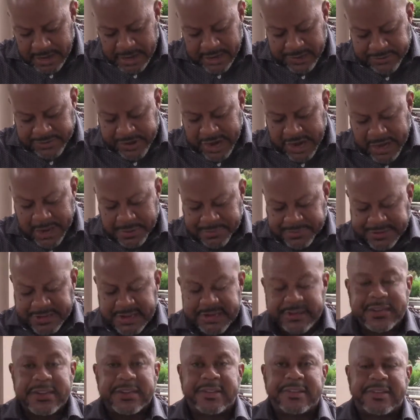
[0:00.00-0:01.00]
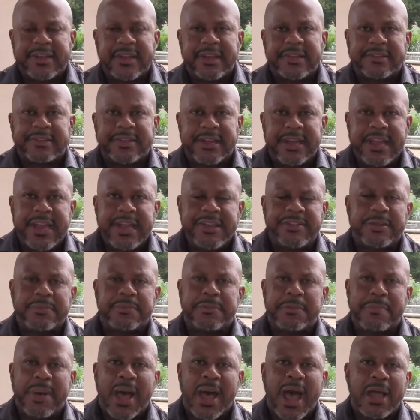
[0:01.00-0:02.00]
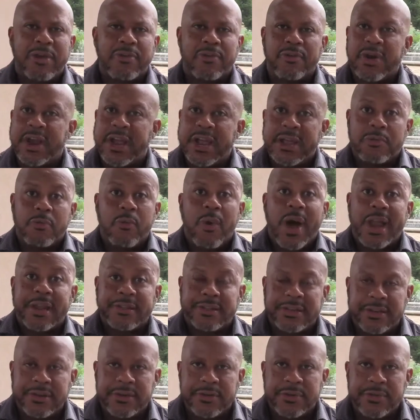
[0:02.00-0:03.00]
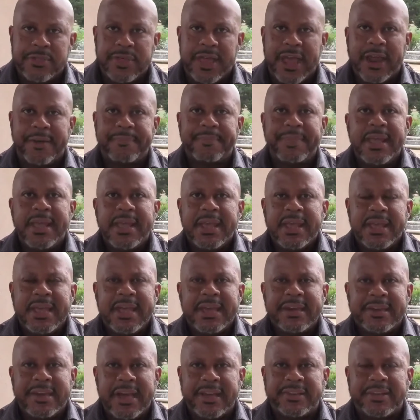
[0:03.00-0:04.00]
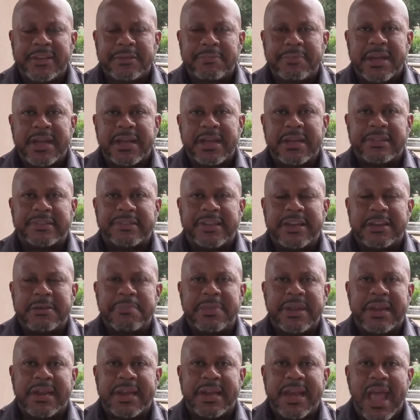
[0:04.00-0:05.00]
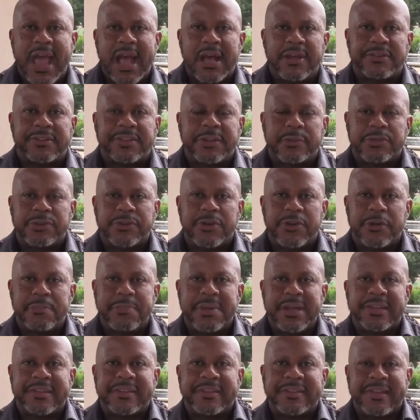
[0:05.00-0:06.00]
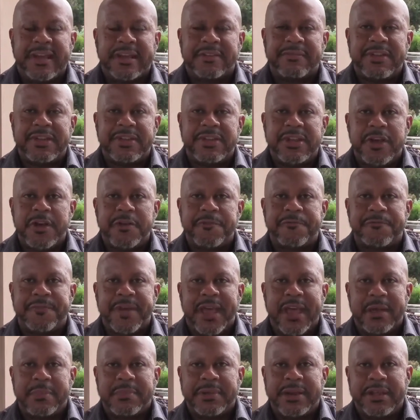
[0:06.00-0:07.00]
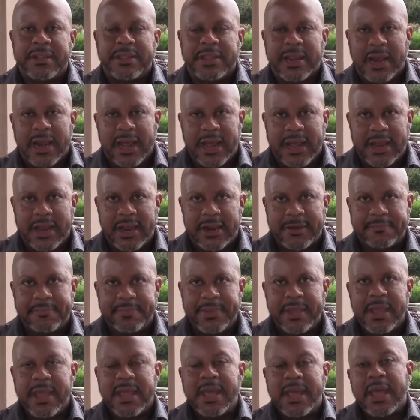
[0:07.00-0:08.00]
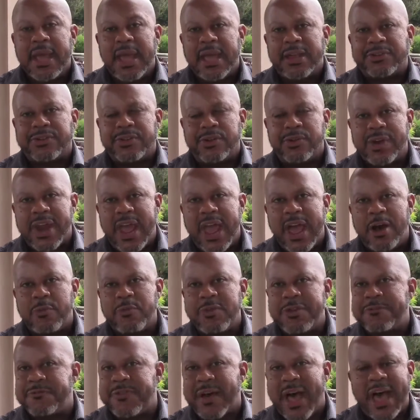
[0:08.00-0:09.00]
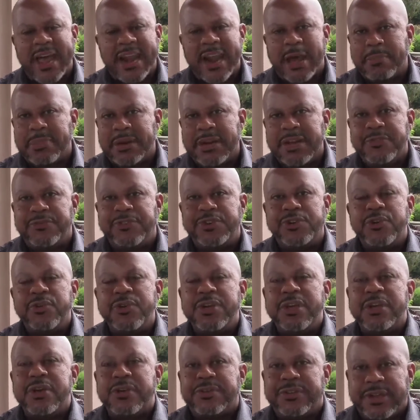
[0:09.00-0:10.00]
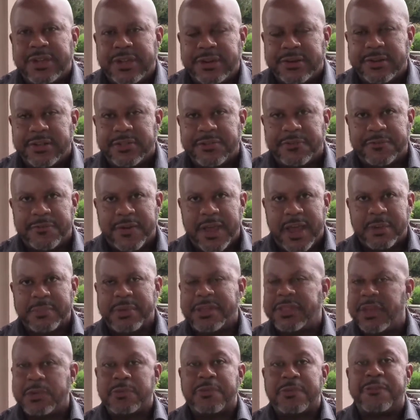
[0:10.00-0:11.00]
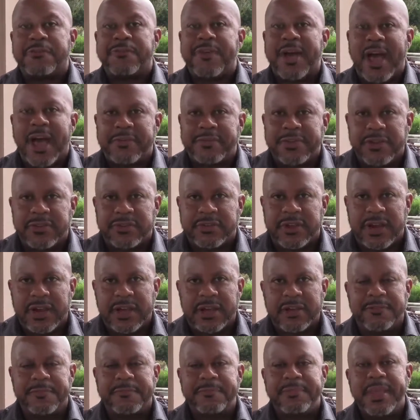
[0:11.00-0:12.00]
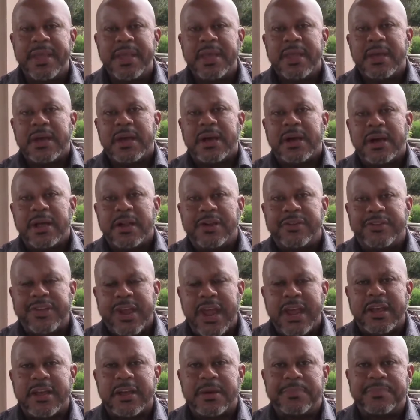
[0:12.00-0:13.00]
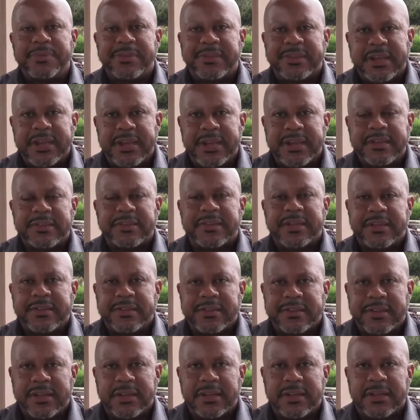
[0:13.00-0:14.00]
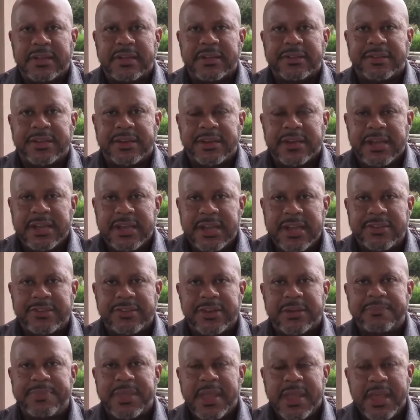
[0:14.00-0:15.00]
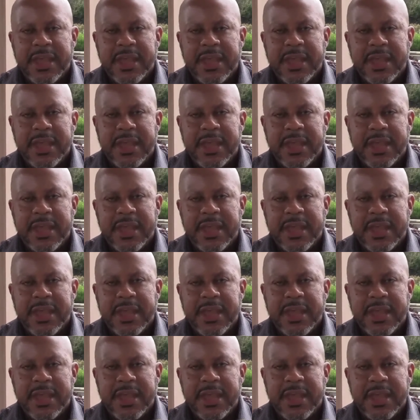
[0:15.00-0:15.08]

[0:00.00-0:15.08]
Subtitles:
Jacob sends his sons to Egypt to buy grain. Why does he do that? He does it because it had been announced there was going to be a 7-year famine in the land. And so now we find, I believe, 2 years into the famine, there were 5 years left, Jacob sends his sons into Egypt